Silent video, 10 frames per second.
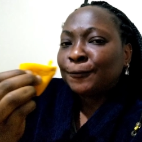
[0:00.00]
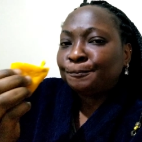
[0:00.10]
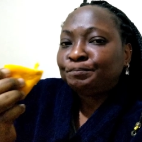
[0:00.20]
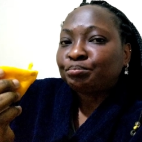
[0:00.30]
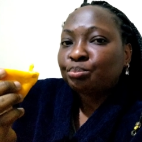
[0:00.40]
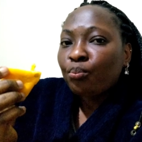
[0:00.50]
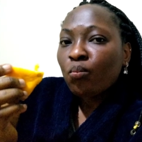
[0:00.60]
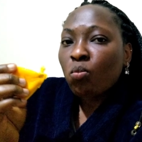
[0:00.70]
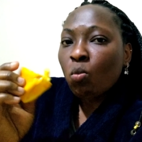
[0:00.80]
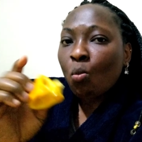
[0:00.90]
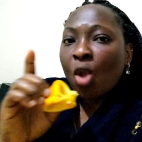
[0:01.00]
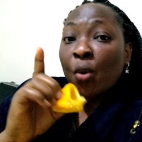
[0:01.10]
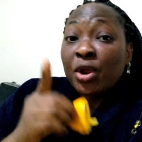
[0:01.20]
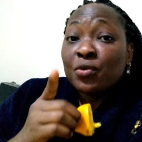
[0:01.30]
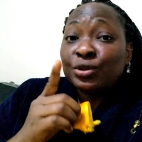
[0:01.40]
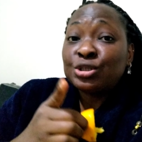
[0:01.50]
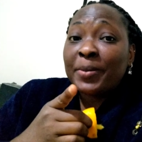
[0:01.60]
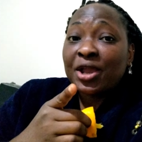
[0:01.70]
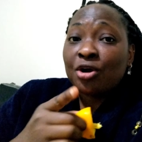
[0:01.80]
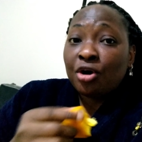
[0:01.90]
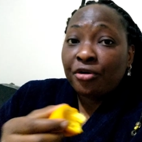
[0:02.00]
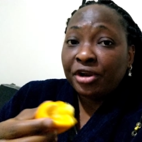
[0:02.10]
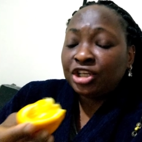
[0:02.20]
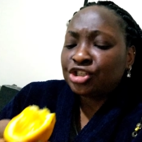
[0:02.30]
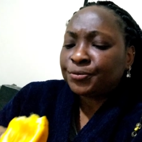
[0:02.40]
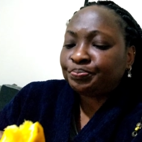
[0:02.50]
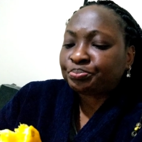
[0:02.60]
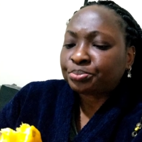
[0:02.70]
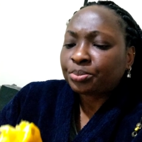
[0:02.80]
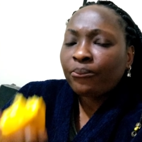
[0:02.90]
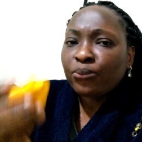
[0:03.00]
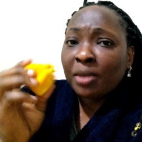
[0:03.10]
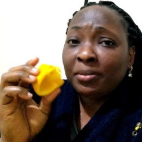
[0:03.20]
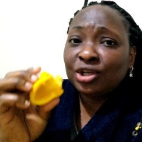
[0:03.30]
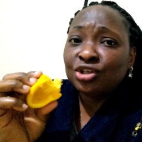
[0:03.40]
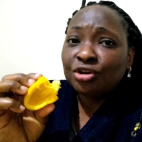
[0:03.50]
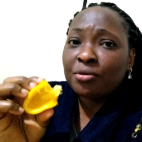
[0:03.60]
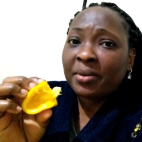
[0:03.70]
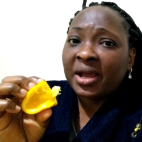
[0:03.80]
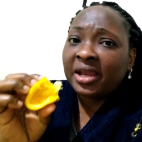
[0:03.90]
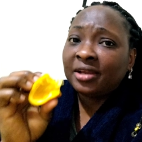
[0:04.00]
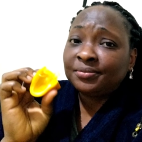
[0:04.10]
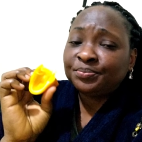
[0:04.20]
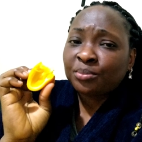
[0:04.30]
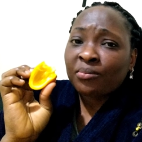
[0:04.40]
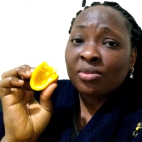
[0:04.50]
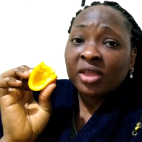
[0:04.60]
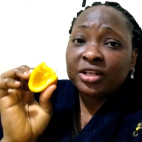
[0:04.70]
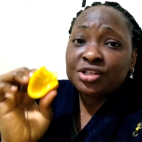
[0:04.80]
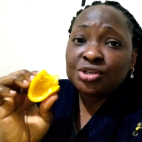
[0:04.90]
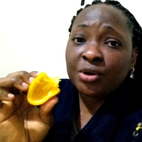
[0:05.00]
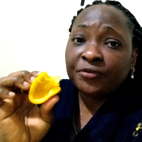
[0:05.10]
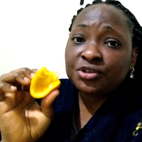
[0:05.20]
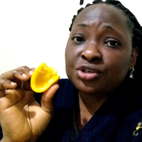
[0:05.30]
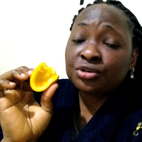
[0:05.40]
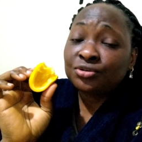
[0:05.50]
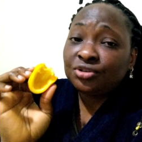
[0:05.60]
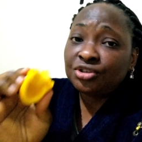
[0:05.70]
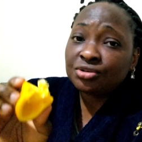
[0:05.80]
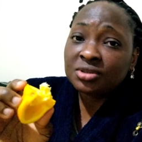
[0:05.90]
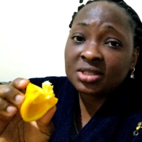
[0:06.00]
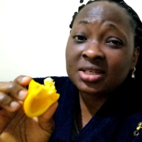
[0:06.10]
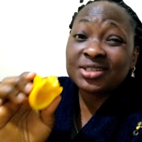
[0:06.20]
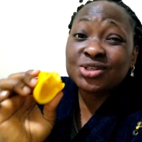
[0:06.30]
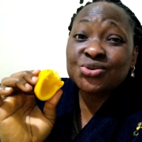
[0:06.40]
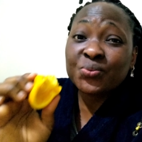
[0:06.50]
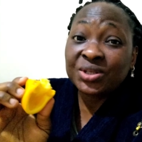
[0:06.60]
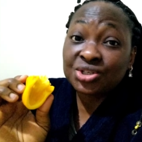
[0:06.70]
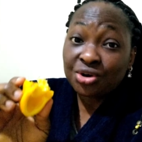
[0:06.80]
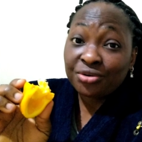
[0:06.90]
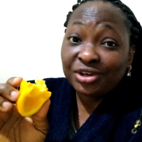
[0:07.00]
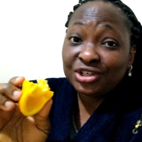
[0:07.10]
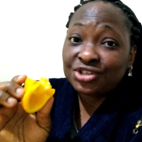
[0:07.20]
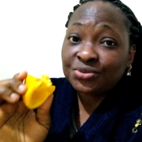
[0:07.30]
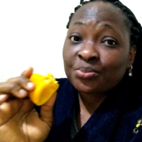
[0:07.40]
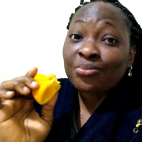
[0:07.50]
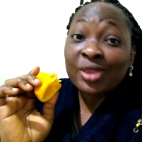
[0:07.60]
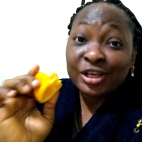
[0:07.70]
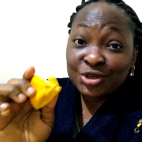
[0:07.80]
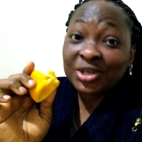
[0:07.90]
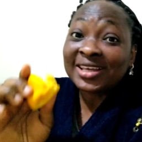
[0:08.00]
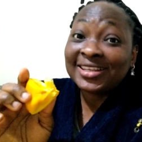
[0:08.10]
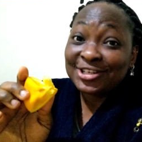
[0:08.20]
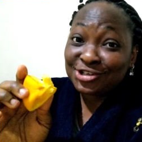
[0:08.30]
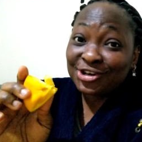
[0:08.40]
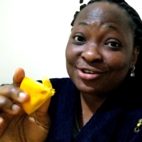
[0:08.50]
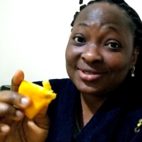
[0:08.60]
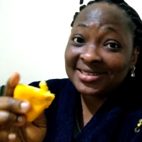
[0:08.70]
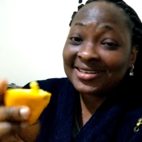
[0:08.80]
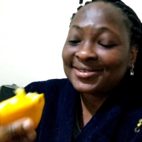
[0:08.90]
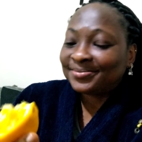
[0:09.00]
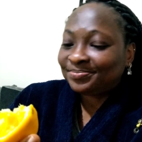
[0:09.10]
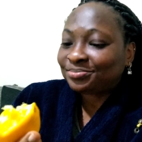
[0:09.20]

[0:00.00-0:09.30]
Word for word: Mm. When you want to buy your orange, make sure you buy soft, juicy, sweet orange so you can enjoy your dinner